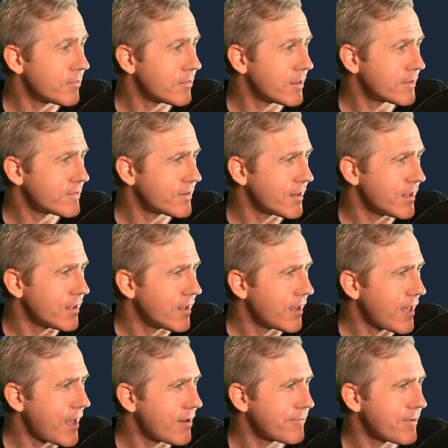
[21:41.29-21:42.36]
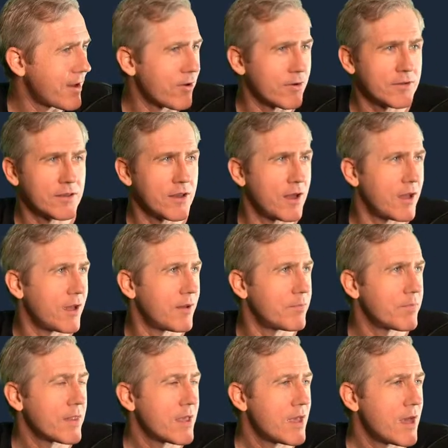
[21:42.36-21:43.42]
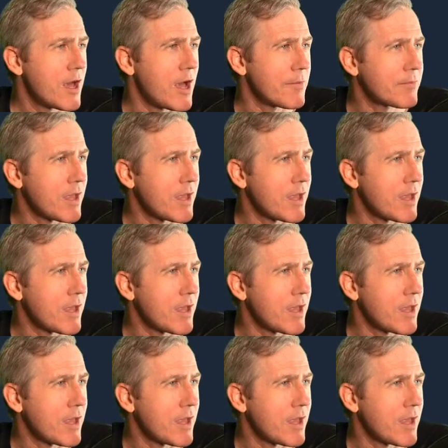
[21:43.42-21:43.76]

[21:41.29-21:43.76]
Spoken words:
Let's see, half an hour. I'm